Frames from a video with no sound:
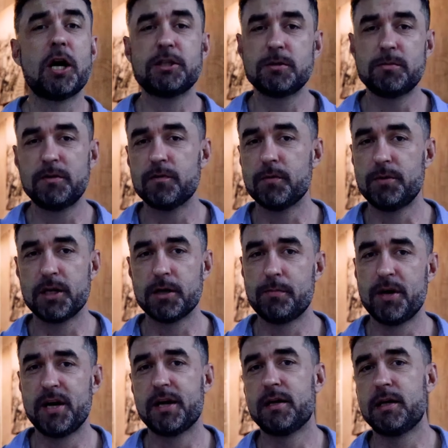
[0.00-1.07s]
judging me for being a
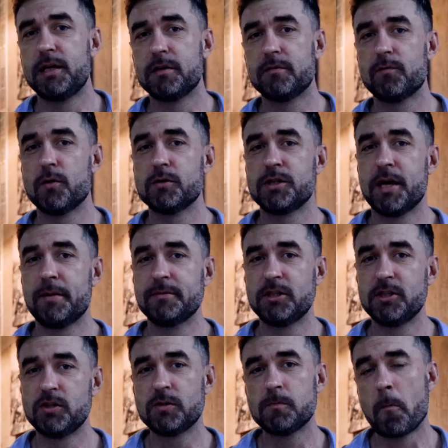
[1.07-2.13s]
pig and eating four
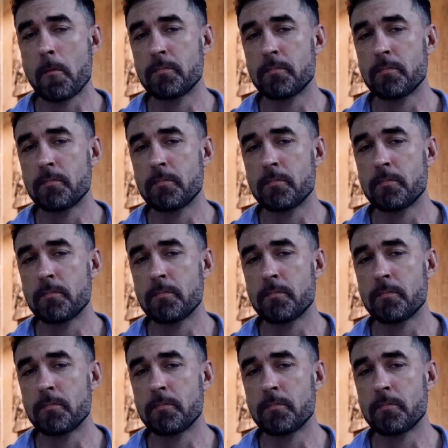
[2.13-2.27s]
sandwiches,